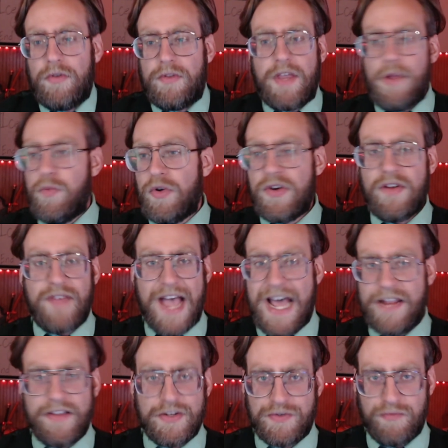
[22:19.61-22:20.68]
they wouldn't have
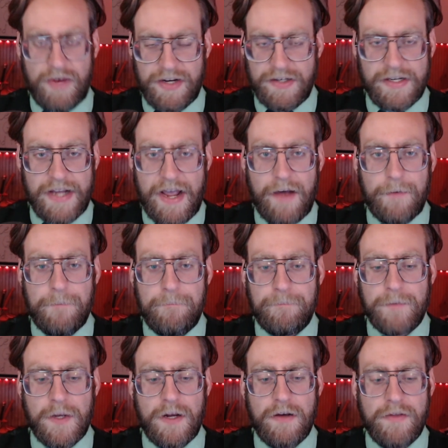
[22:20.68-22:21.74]
had this written down
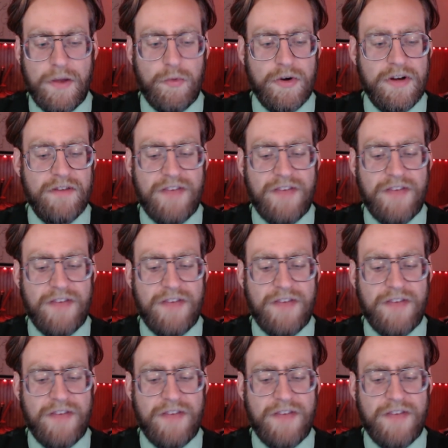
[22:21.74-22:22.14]
you know they wouldn't have